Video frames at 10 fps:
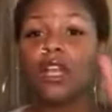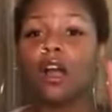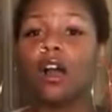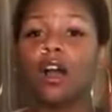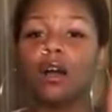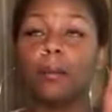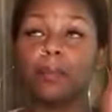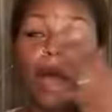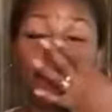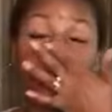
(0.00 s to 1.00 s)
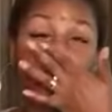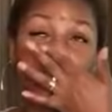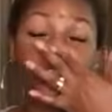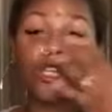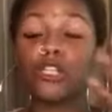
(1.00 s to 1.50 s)

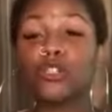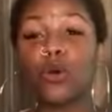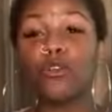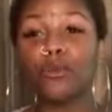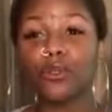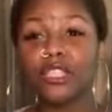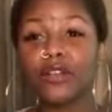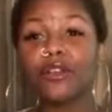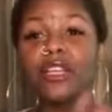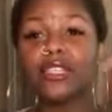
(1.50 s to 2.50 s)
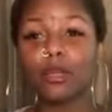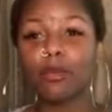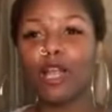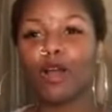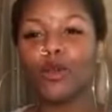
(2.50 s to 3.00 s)
a Soul Food series. Some of
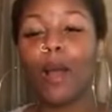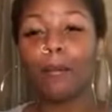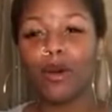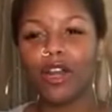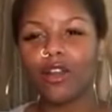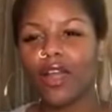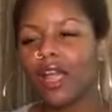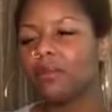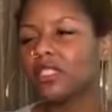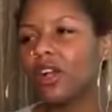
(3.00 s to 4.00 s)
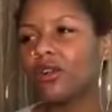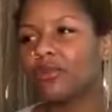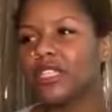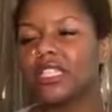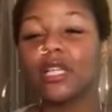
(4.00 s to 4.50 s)
y'all know I bought it on Amazon
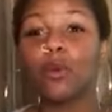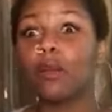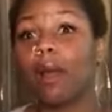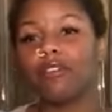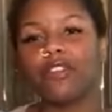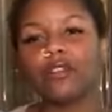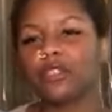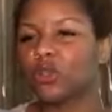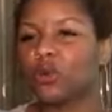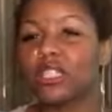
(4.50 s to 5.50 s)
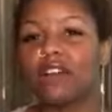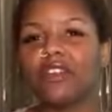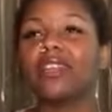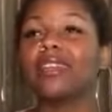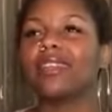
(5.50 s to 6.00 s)
recently. One of my favorite shows ever
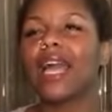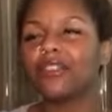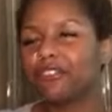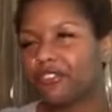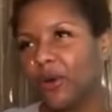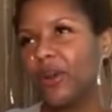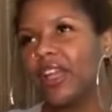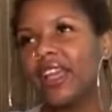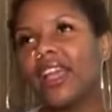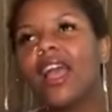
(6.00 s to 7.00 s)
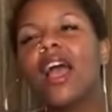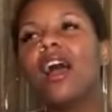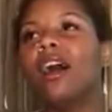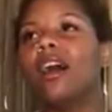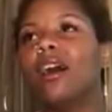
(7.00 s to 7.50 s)
in life. Okay.
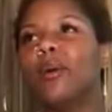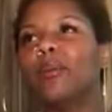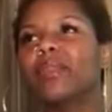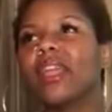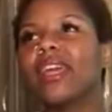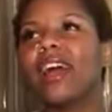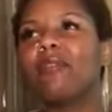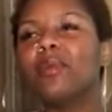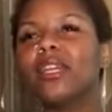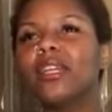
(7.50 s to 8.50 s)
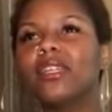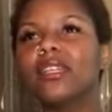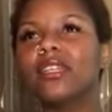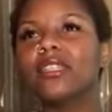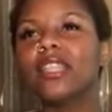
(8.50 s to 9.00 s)
And I've been
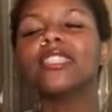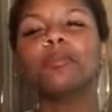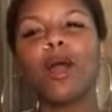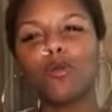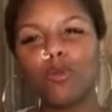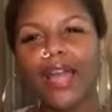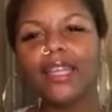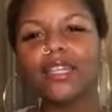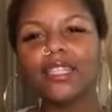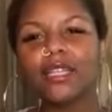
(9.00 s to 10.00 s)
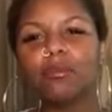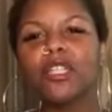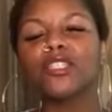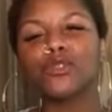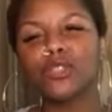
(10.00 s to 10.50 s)
thinking about writing again,
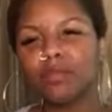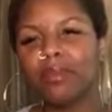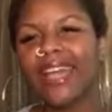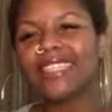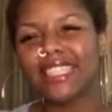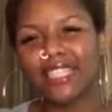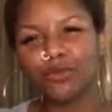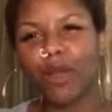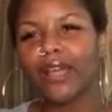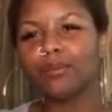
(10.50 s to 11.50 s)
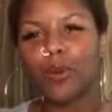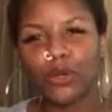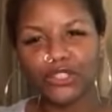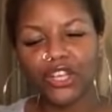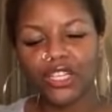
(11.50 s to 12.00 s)
because you see Maxine writing
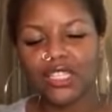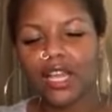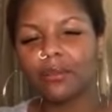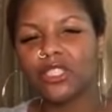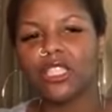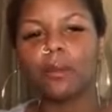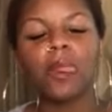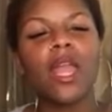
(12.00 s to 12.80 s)
poetry all the time and shit.